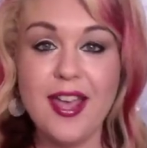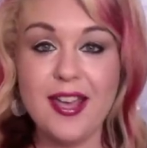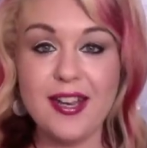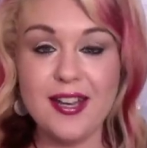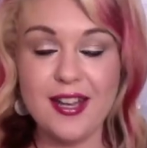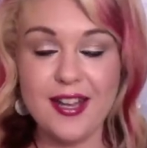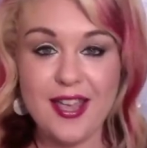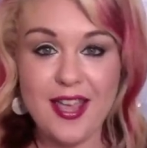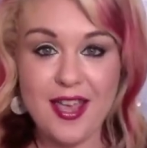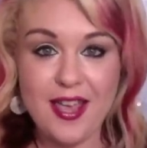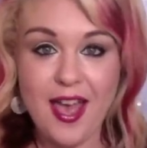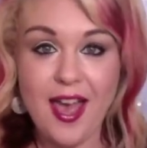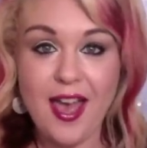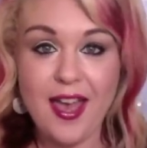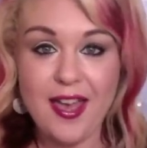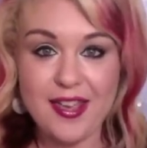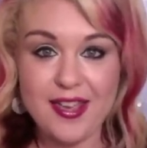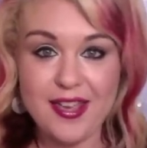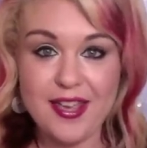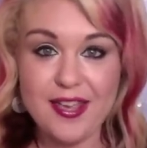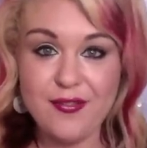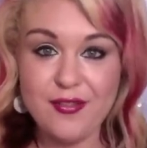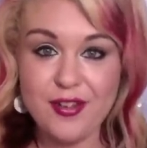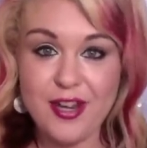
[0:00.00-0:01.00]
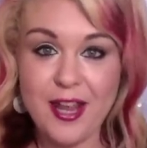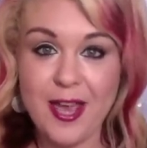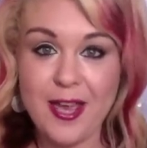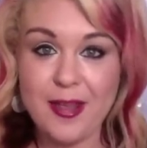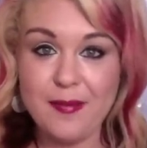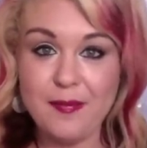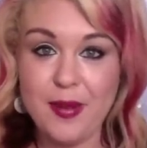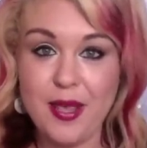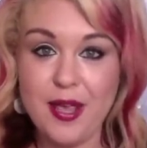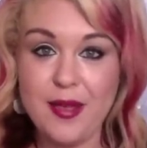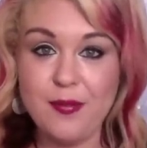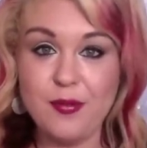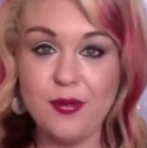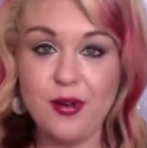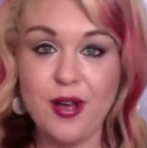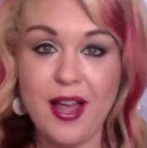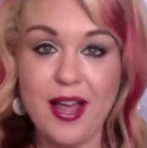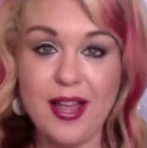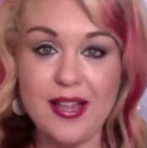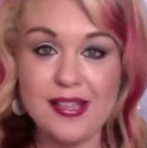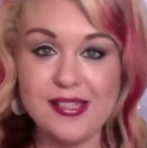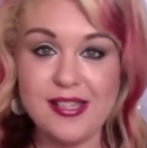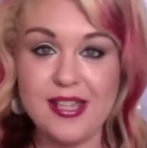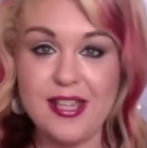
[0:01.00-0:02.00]
And I even had people
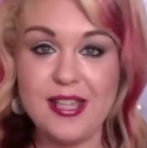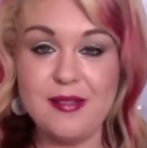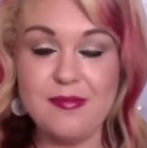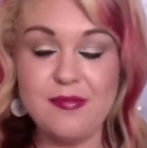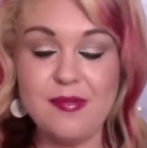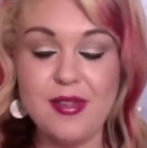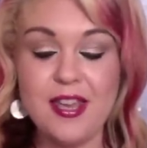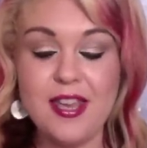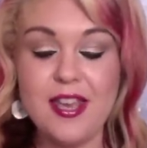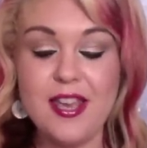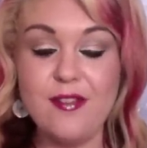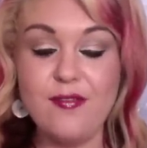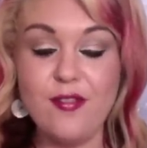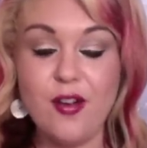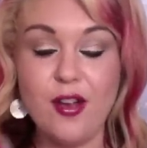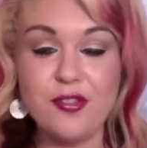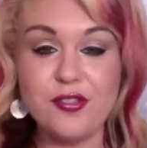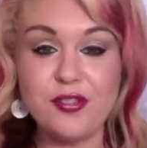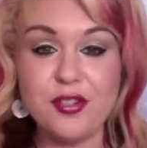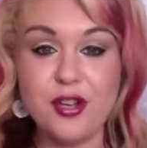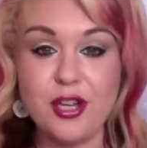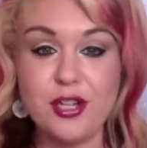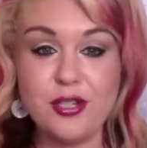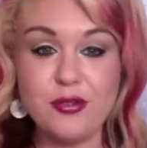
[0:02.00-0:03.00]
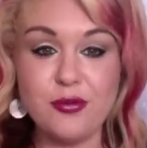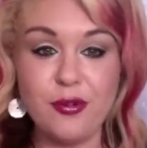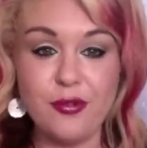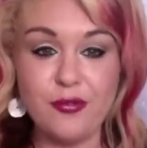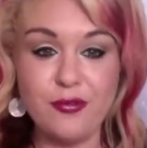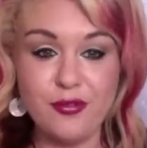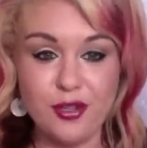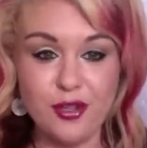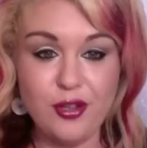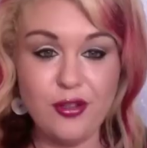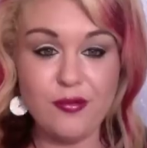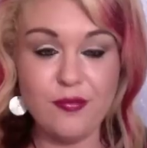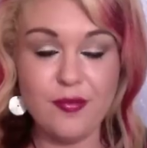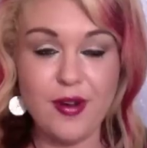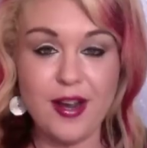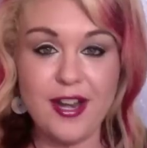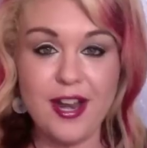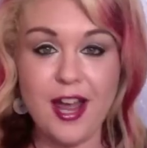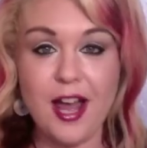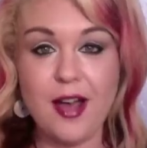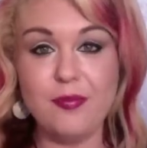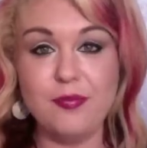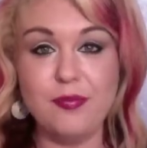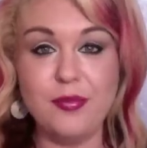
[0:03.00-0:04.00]
asking me if I was going to review the Red
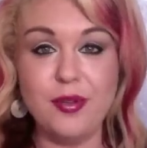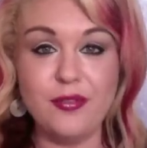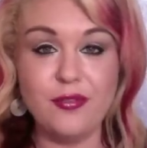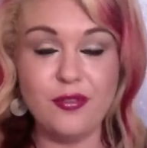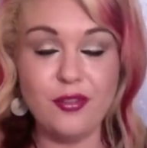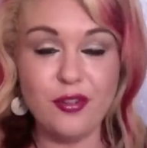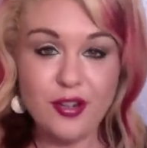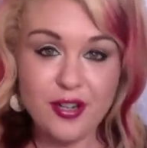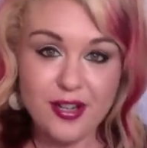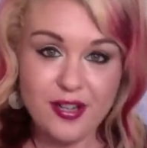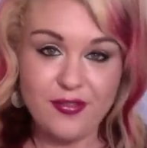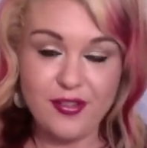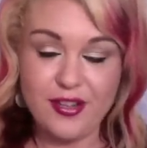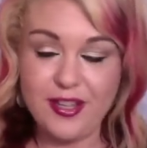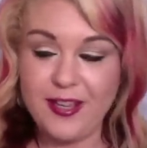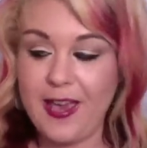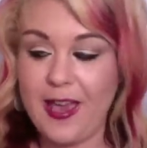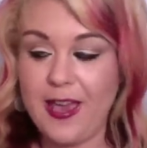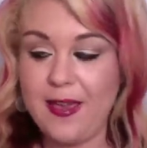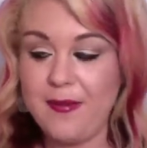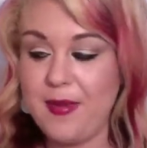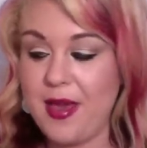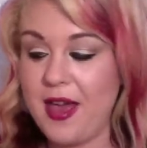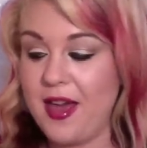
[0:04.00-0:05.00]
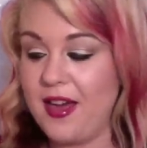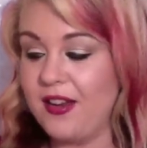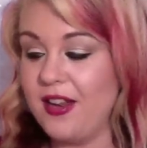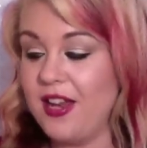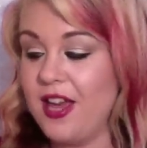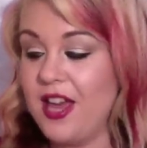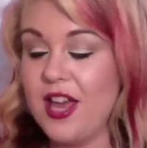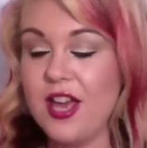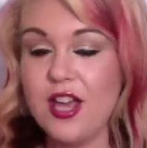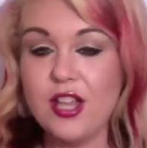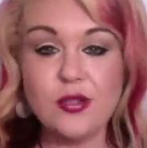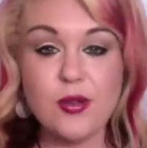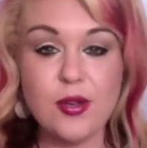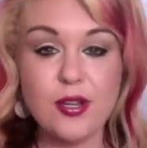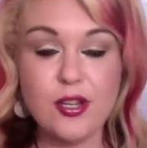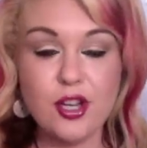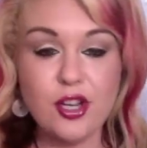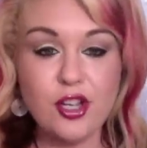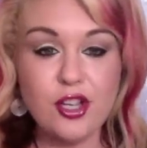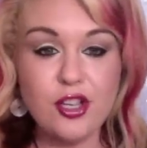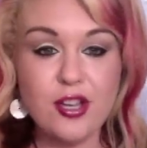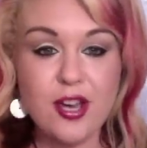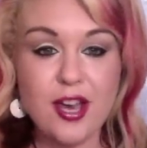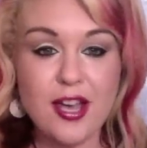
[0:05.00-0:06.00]
album before it even came out. So I
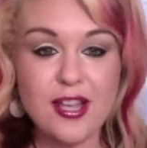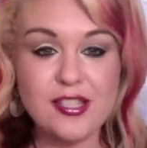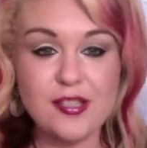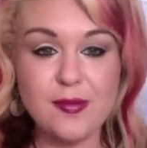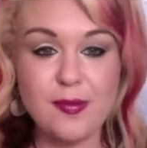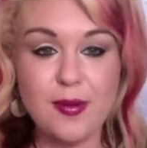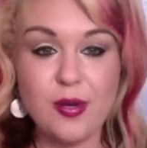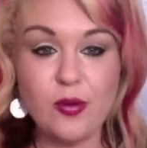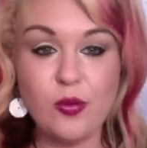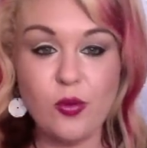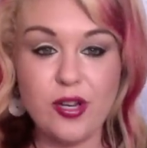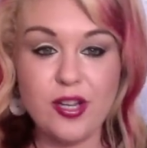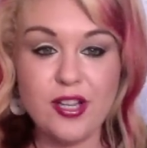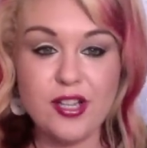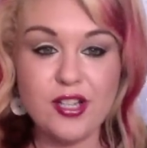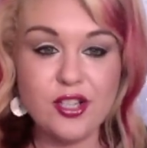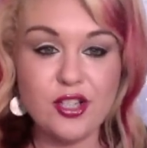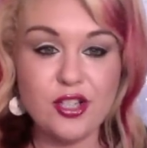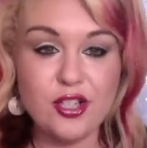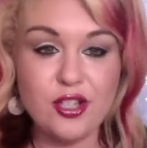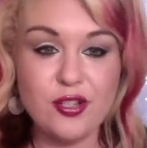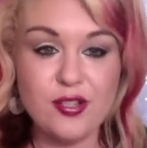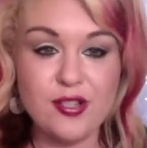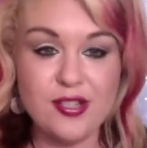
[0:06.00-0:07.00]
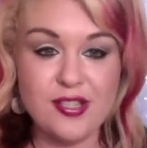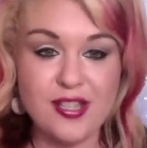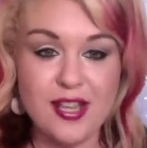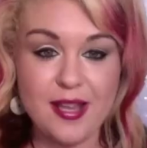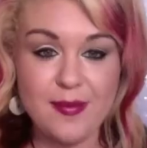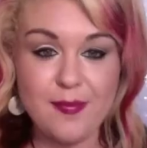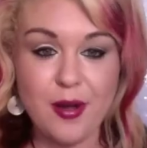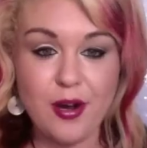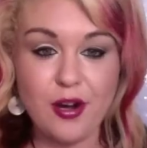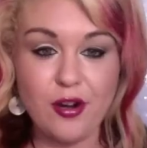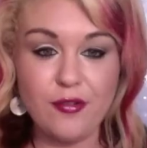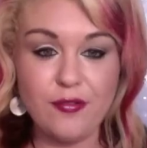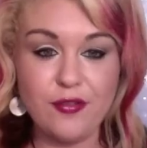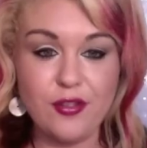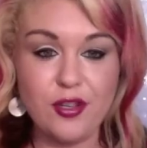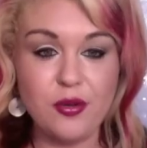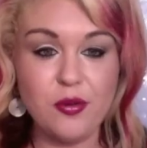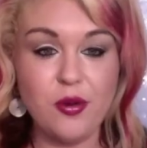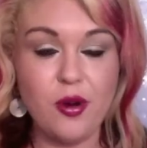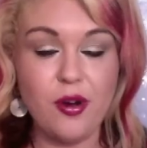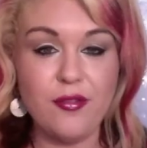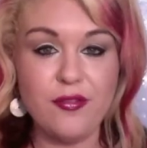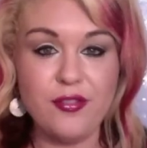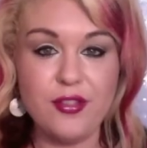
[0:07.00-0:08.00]
know you guys have been wanting to see my
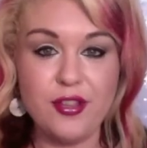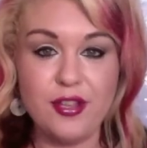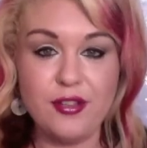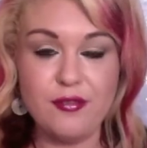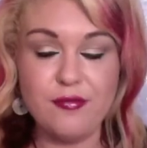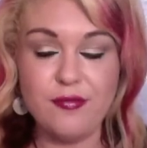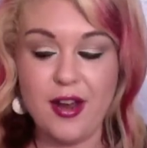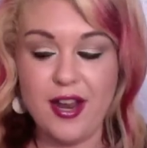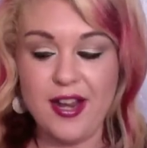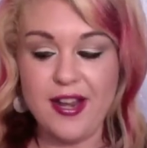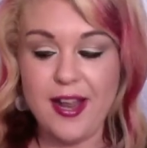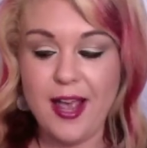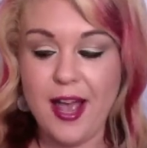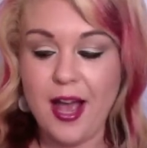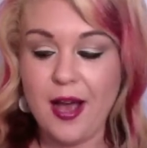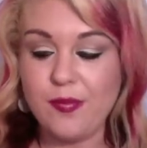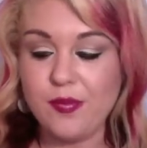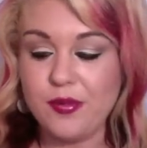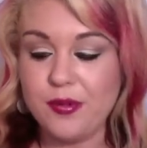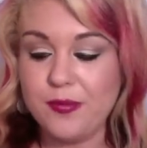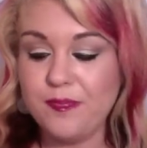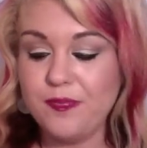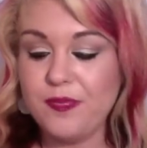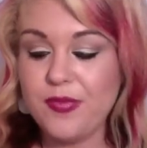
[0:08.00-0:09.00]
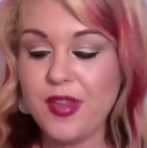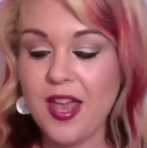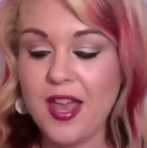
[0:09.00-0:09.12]
review of the Red album.